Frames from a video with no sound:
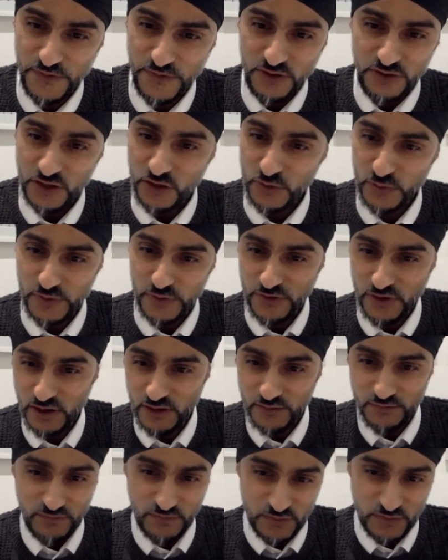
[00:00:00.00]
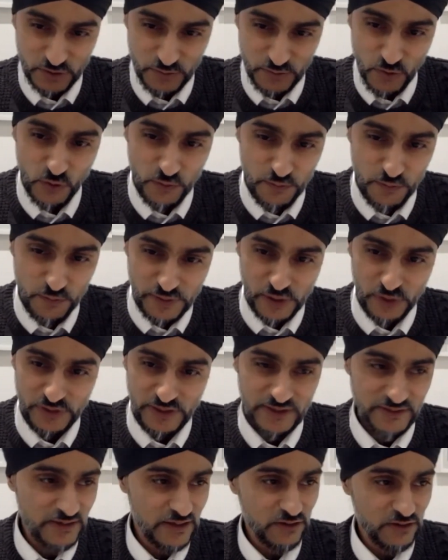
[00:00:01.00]
So we've got small
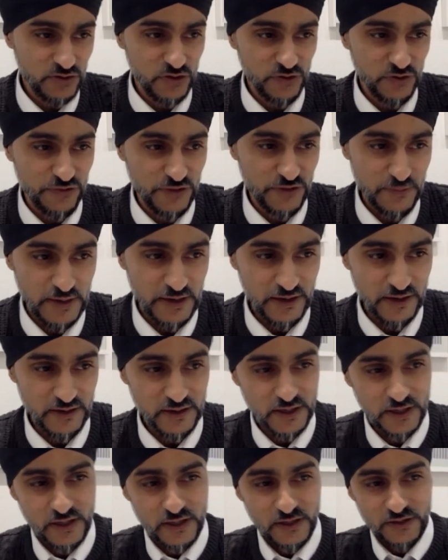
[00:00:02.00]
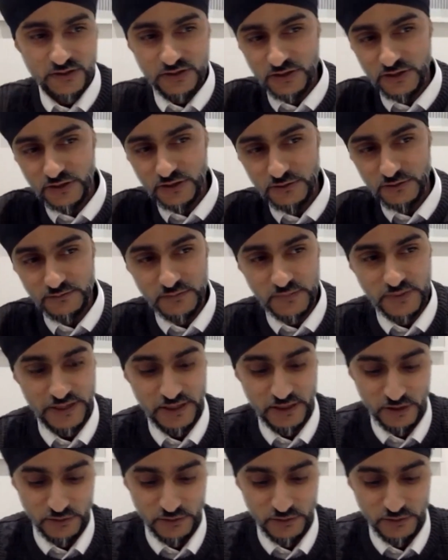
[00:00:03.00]
buildings at 2-3 million to